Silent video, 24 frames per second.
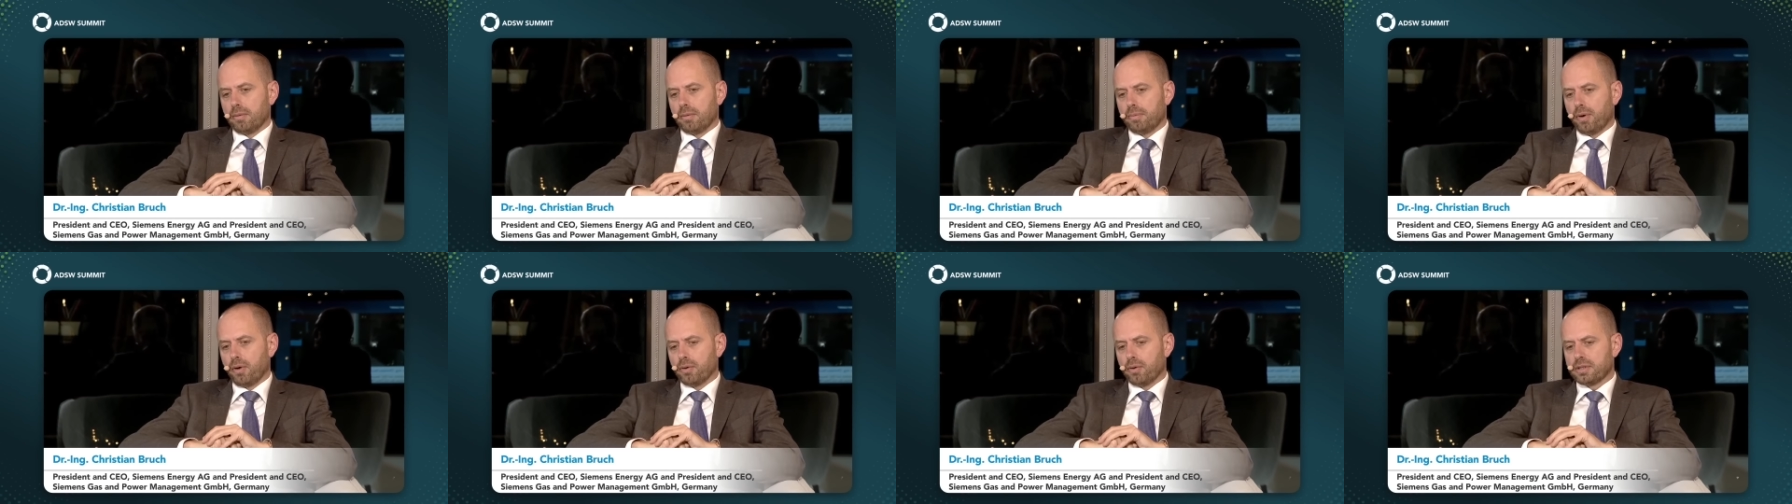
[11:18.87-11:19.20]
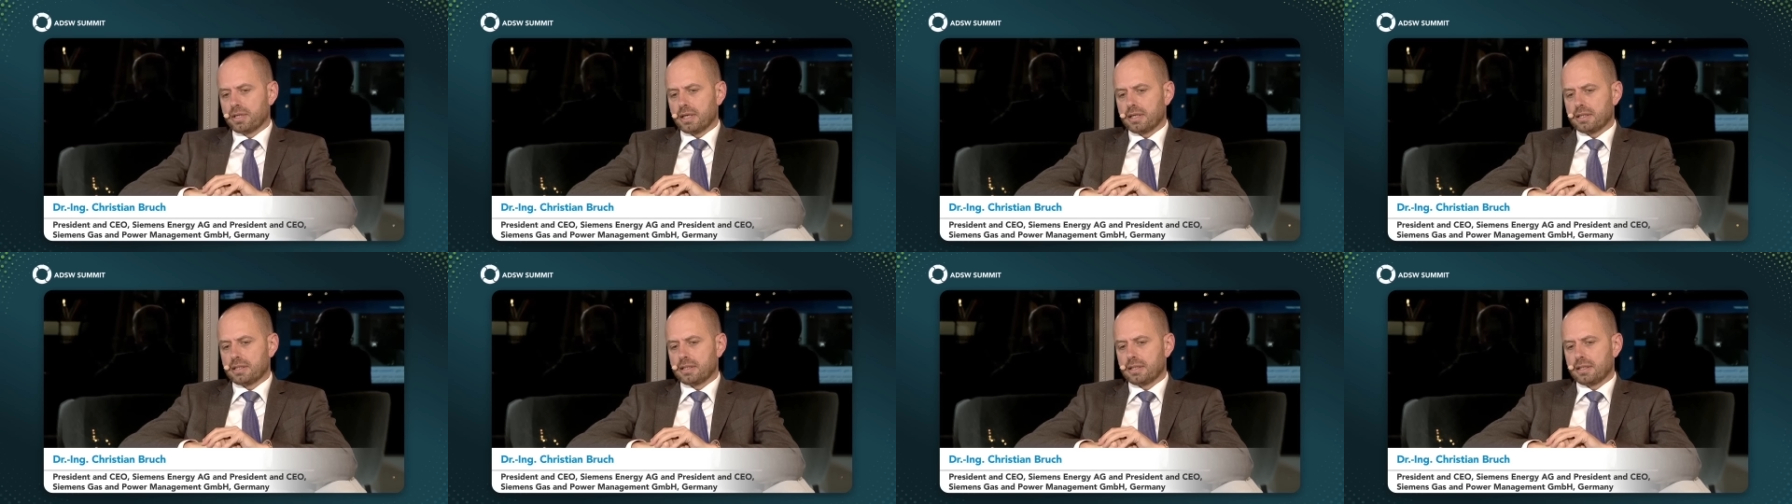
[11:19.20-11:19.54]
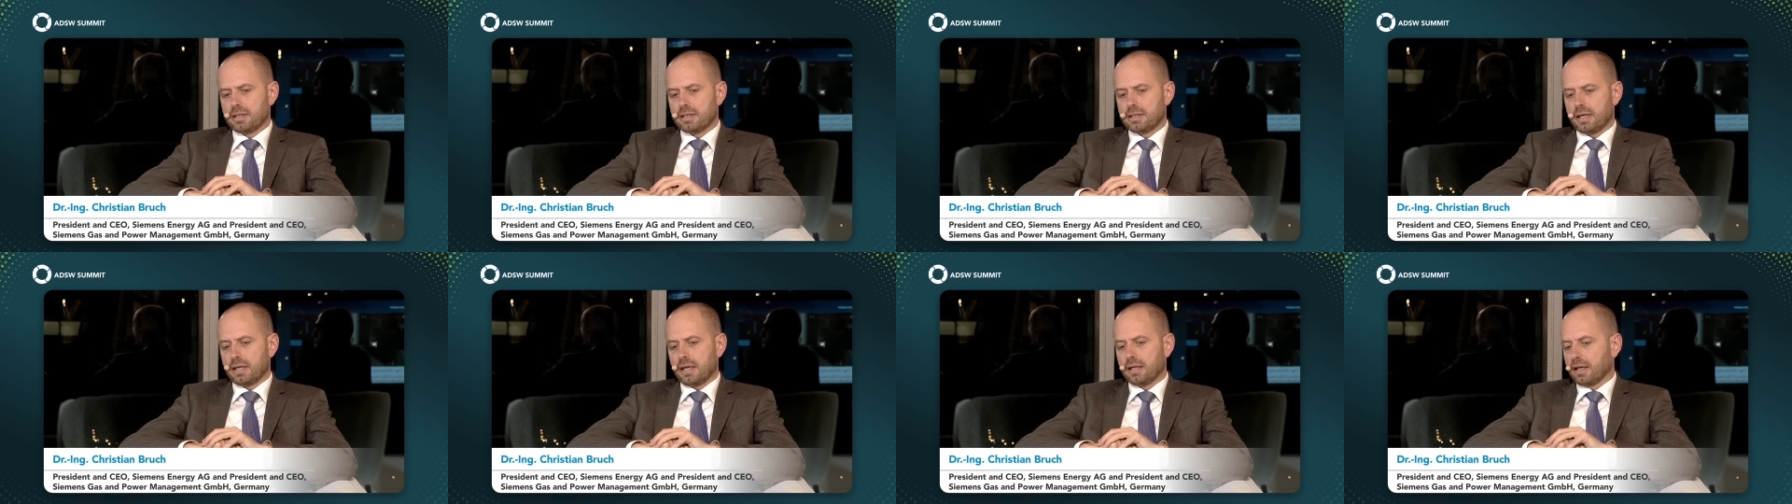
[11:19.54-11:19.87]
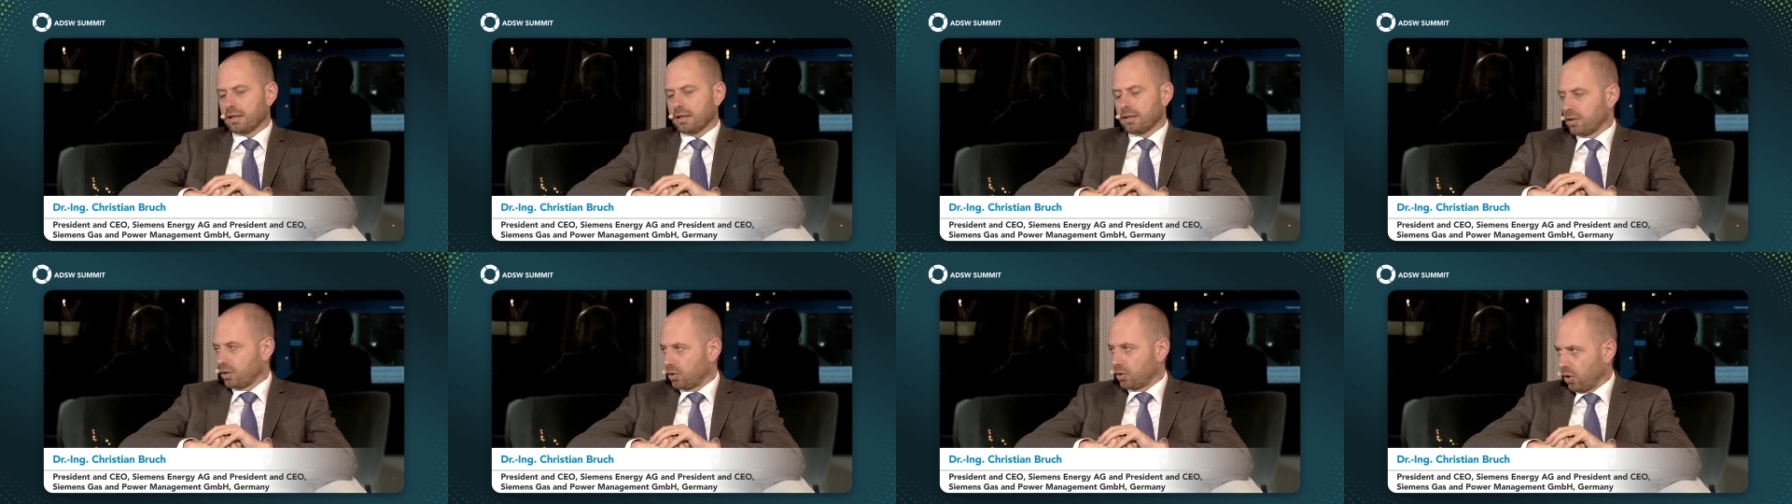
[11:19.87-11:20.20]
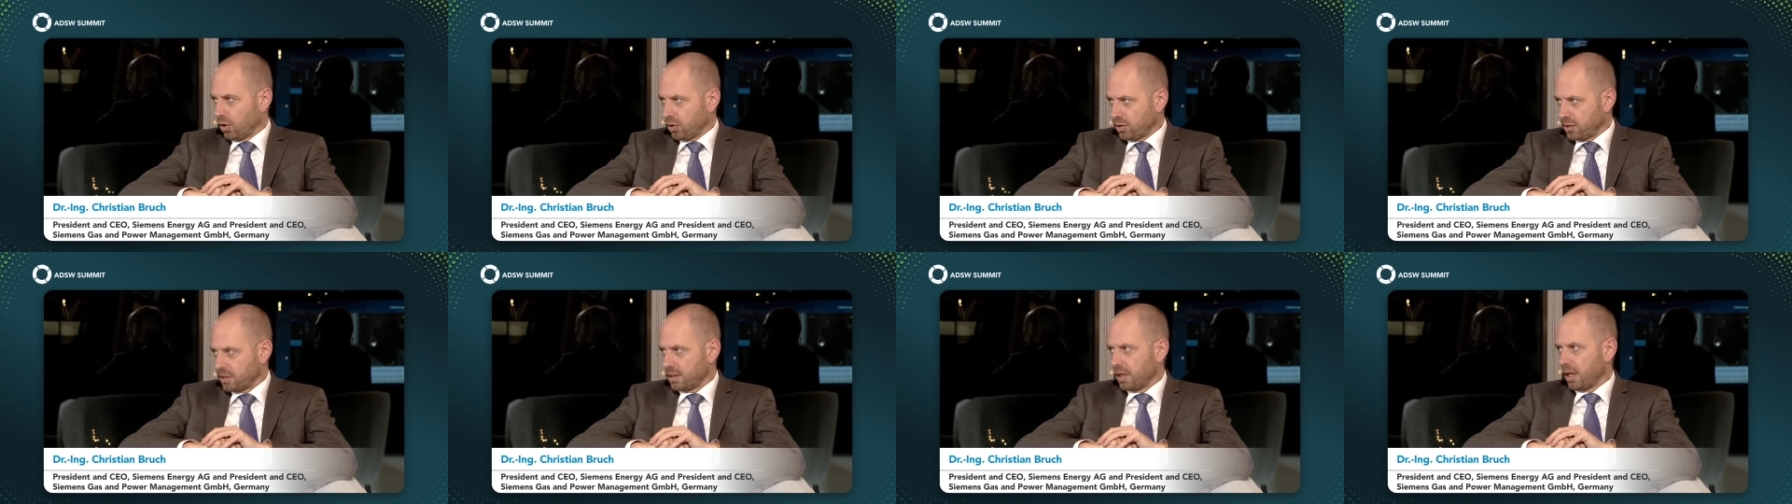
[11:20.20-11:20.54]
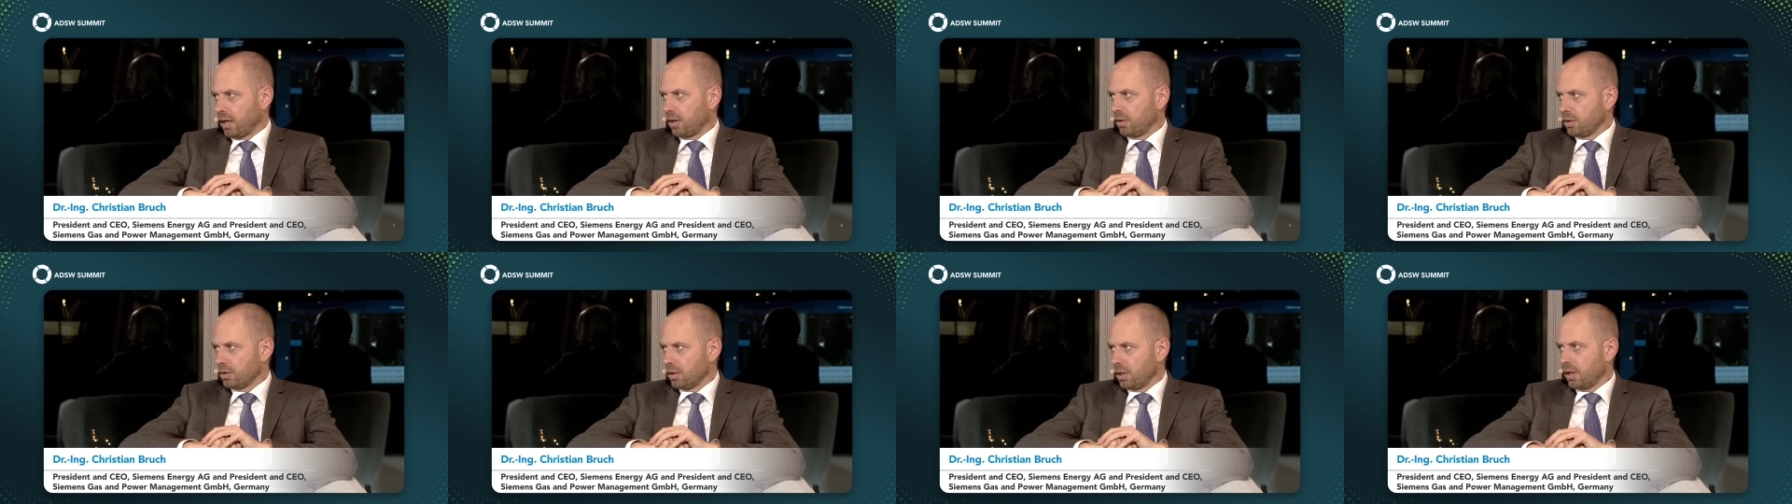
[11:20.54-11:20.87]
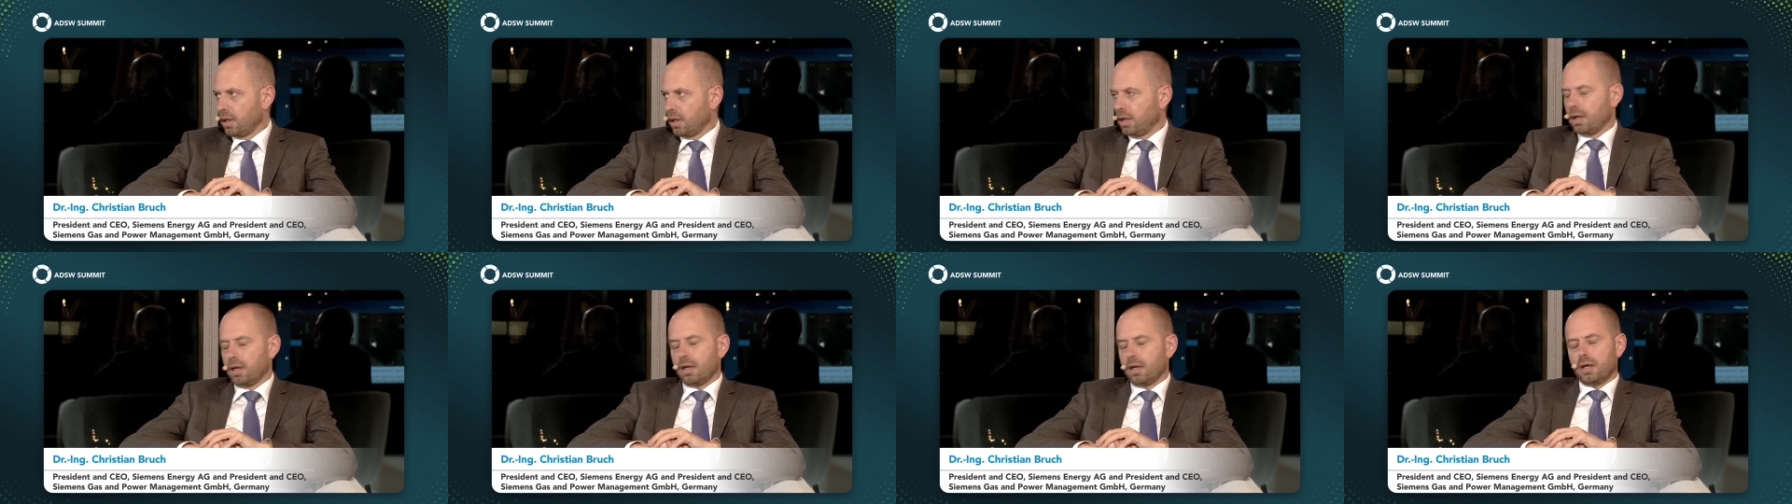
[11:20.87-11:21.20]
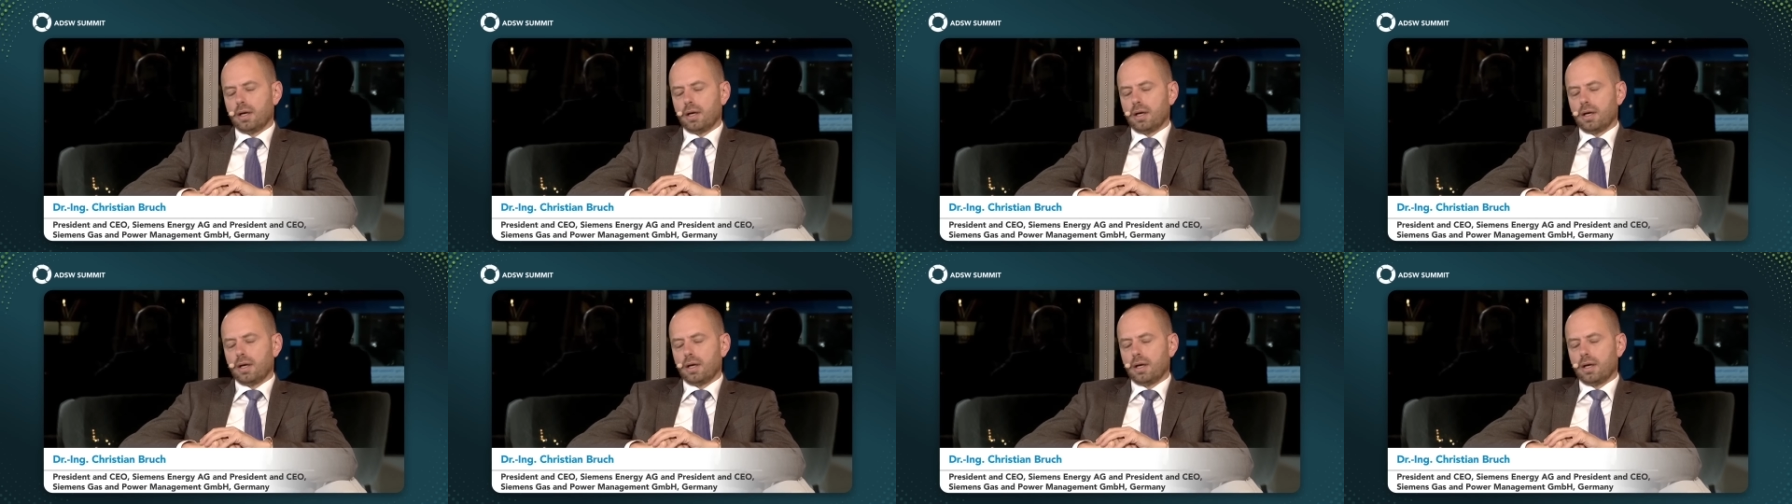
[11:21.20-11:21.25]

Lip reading: the processes and getting costs down.